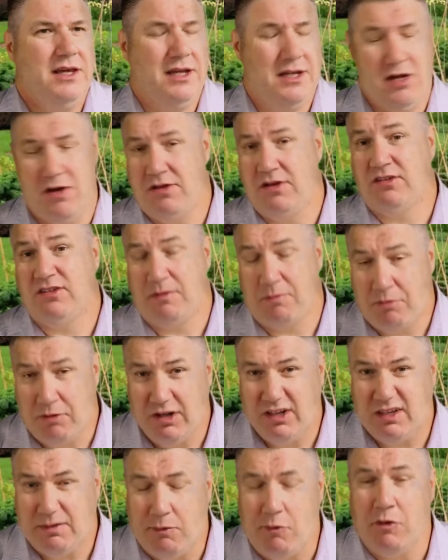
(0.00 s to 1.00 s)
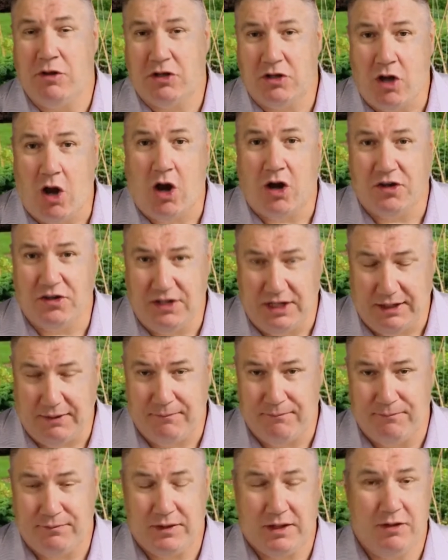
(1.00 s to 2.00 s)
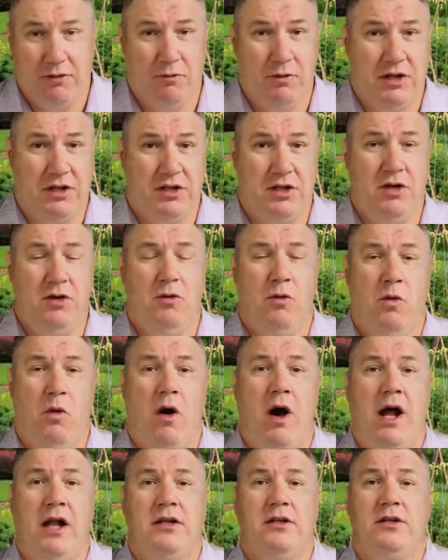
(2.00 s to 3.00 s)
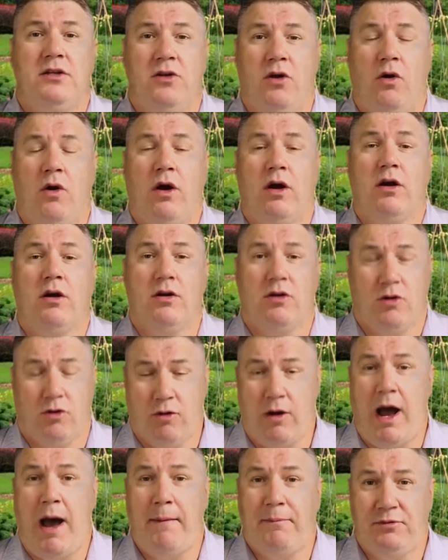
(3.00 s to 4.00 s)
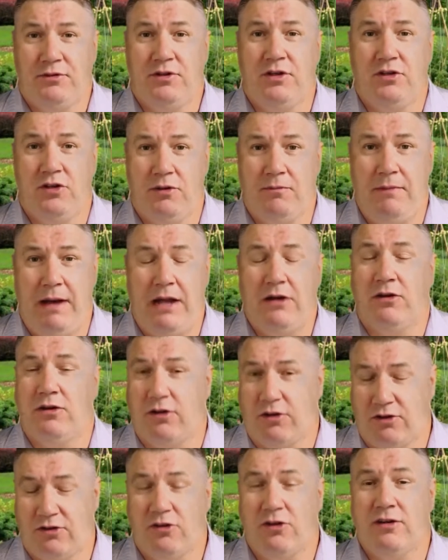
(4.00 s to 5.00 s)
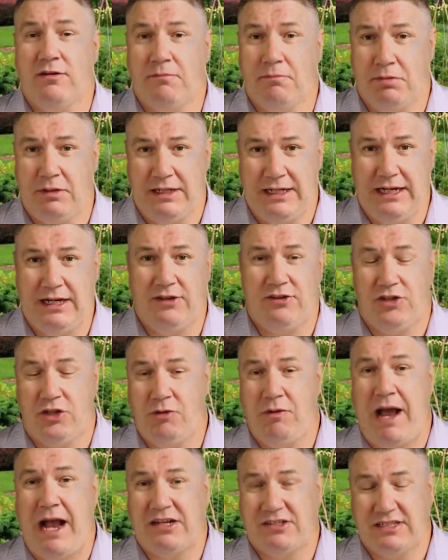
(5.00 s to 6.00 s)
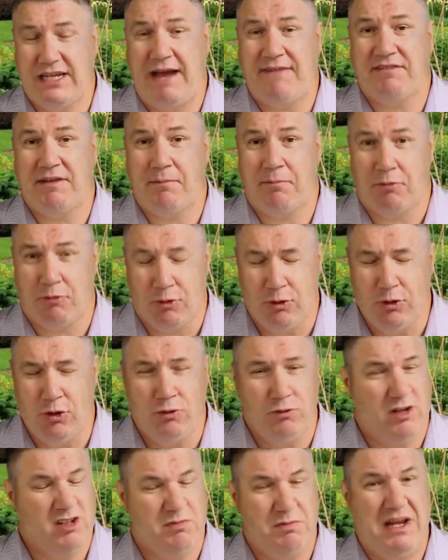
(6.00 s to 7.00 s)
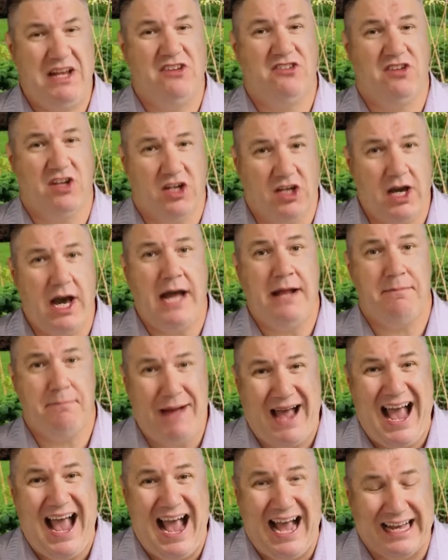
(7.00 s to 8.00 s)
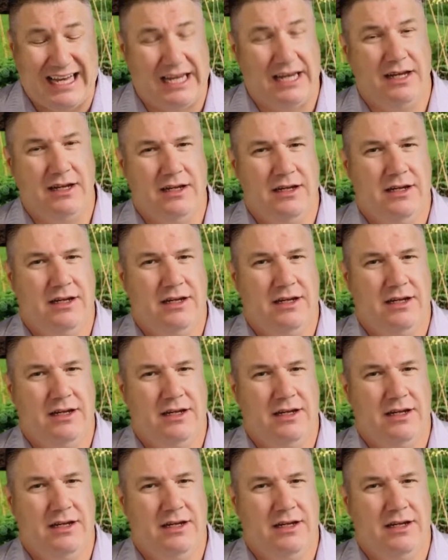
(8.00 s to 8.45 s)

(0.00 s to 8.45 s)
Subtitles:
You know, there's a principle in gardening. When you want your crops to do better, there are certain plants you actually have to prune, which means to cut back.